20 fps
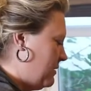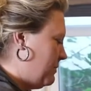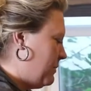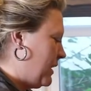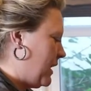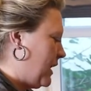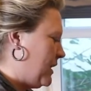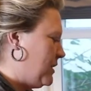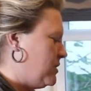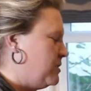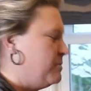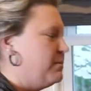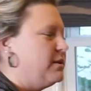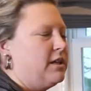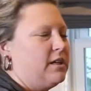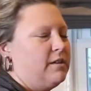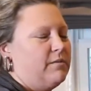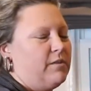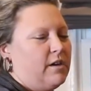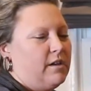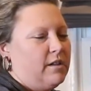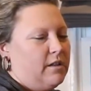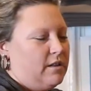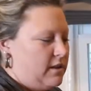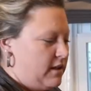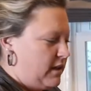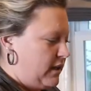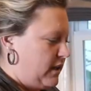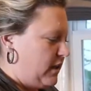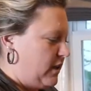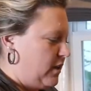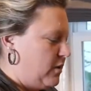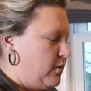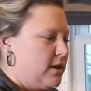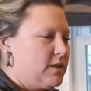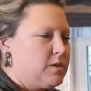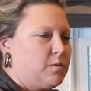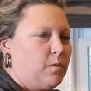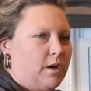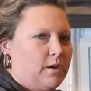But I do believe on the
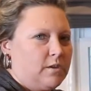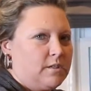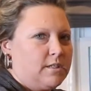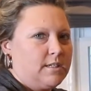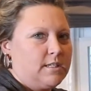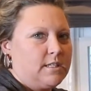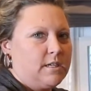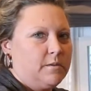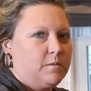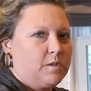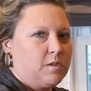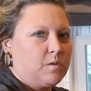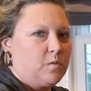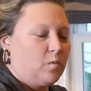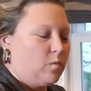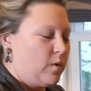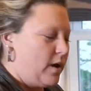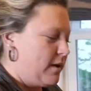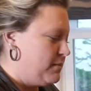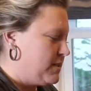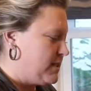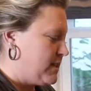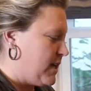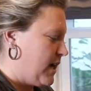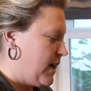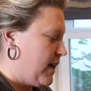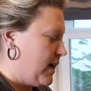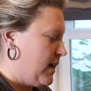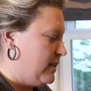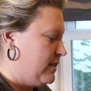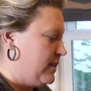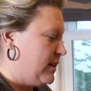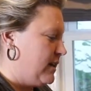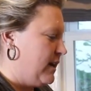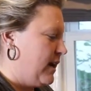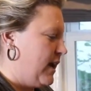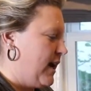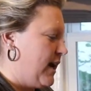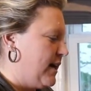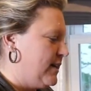US Water Systems website that
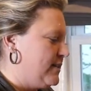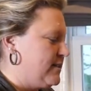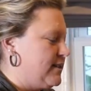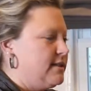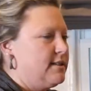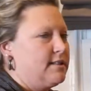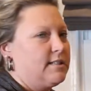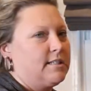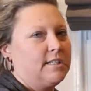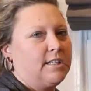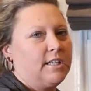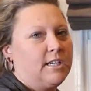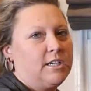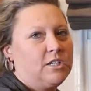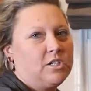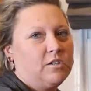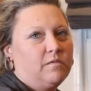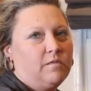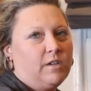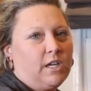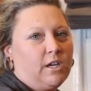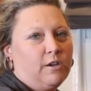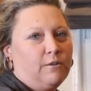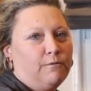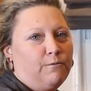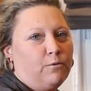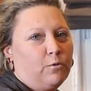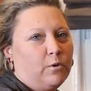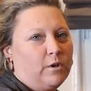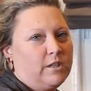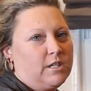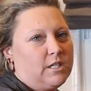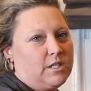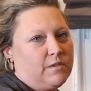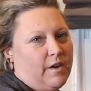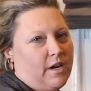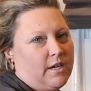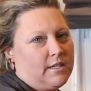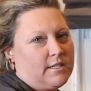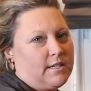it has installation video for this
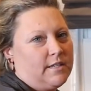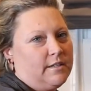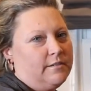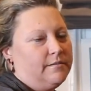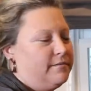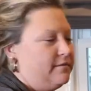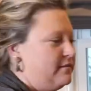faucet.